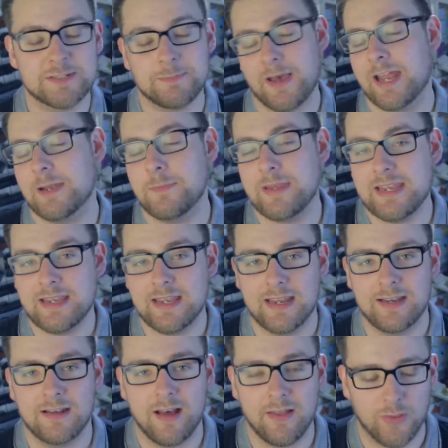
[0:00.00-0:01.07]
inspired me
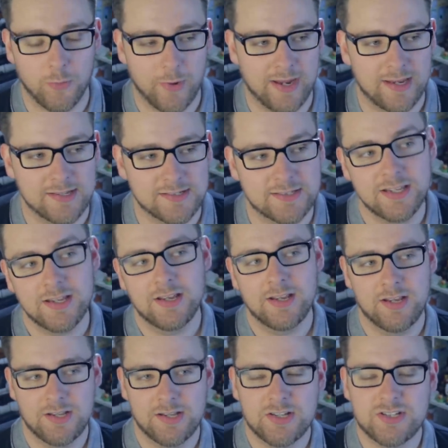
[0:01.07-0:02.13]
in other ways,
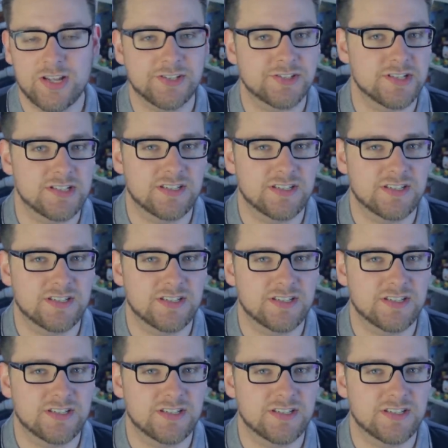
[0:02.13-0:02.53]
such